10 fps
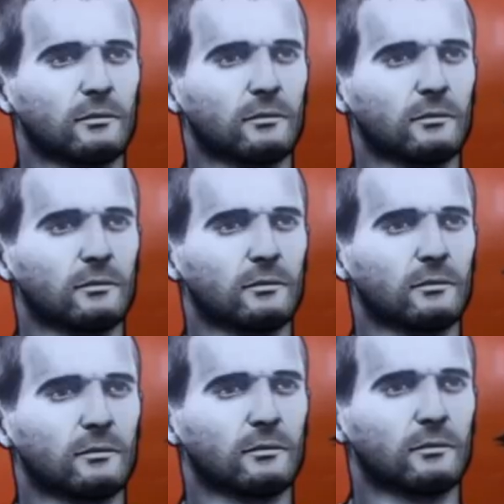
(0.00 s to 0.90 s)

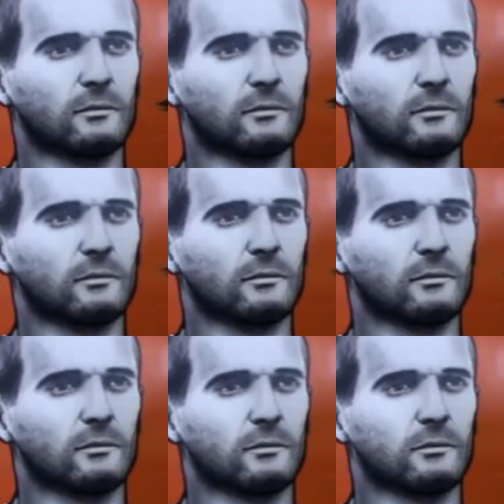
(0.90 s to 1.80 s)

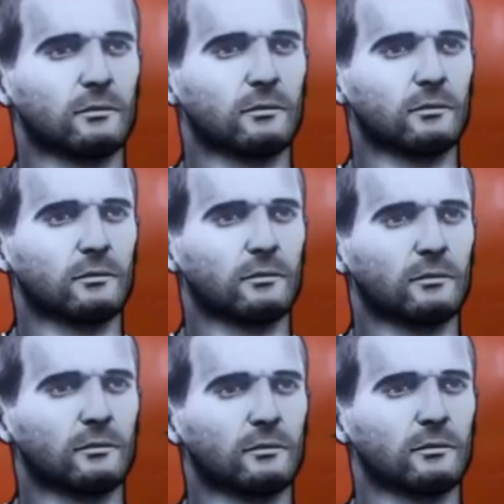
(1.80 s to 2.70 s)

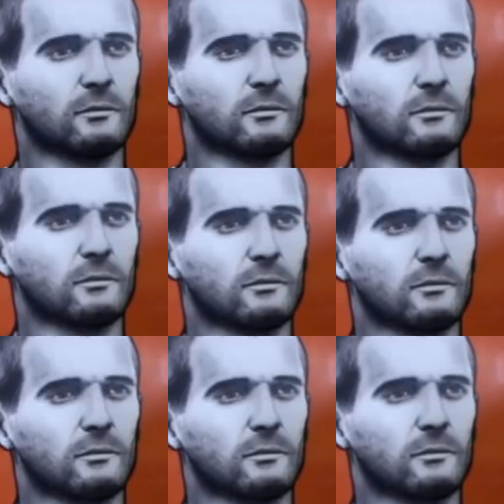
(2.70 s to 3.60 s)

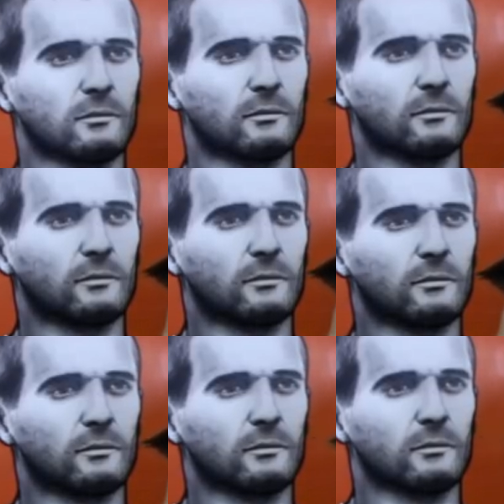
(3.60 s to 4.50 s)

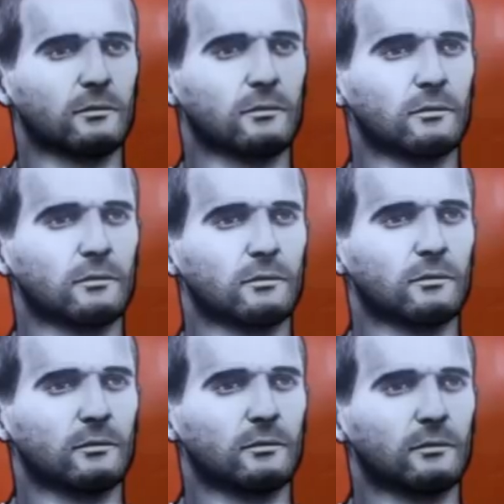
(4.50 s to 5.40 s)

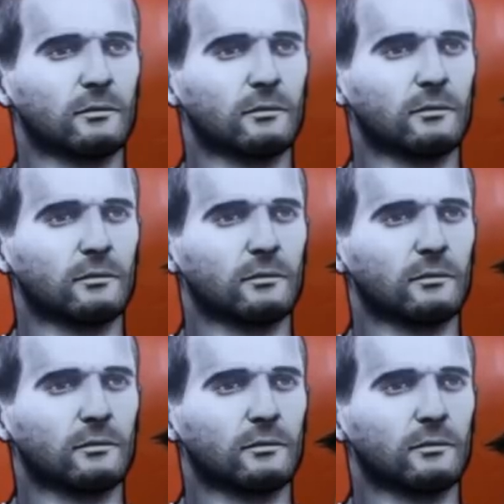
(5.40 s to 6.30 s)

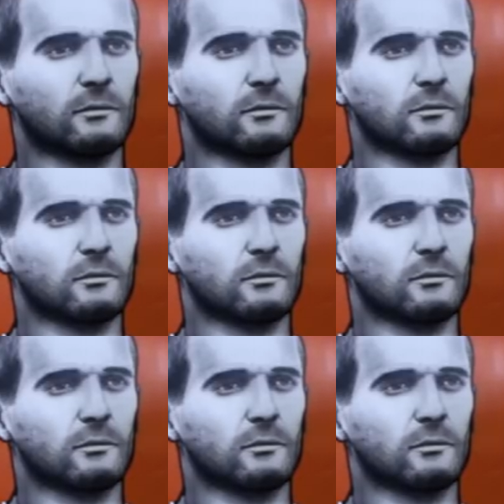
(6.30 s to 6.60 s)
(not speaking)